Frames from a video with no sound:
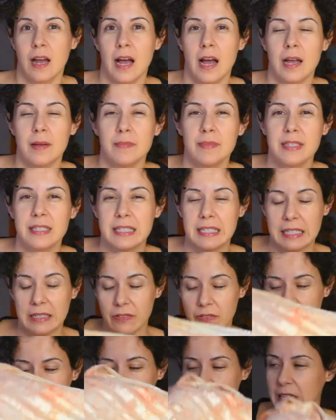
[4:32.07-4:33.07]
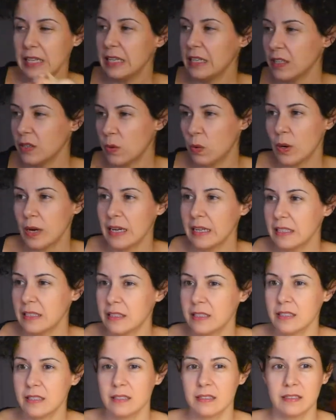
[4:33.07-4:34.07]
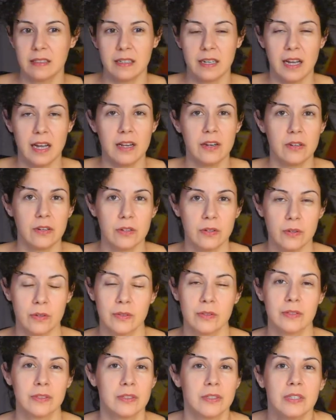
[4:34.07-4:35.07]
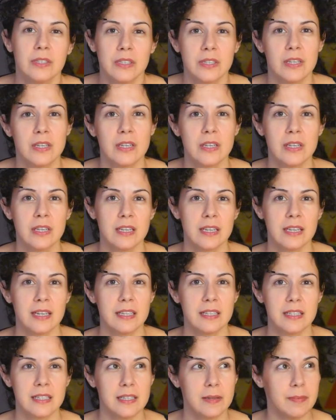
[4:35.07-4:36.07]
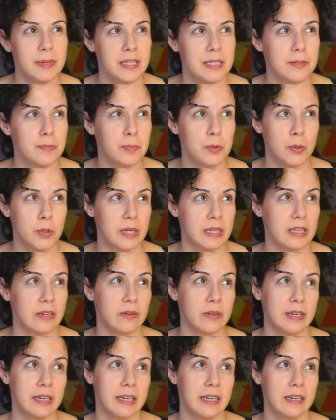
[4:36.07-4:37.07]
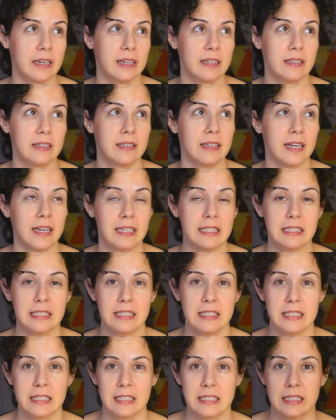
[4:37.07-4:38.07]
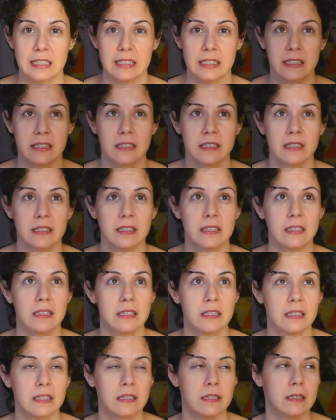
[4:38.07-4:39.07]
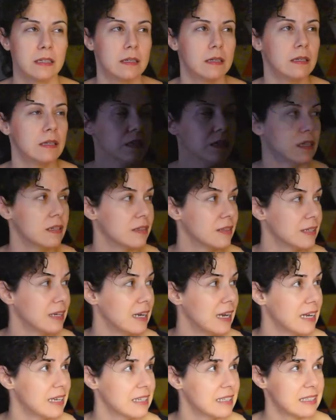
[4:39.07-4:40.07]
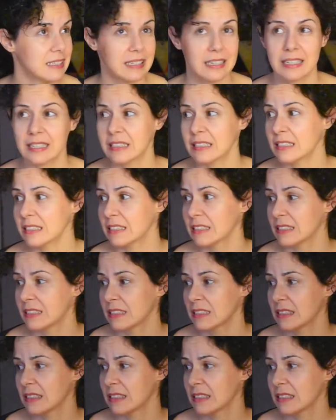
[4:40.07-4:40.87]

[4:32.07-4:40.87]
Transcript: I'm still feeling quite, I don't know, it's a bit spooky down here at night, isn't it? Oh, and the lights again.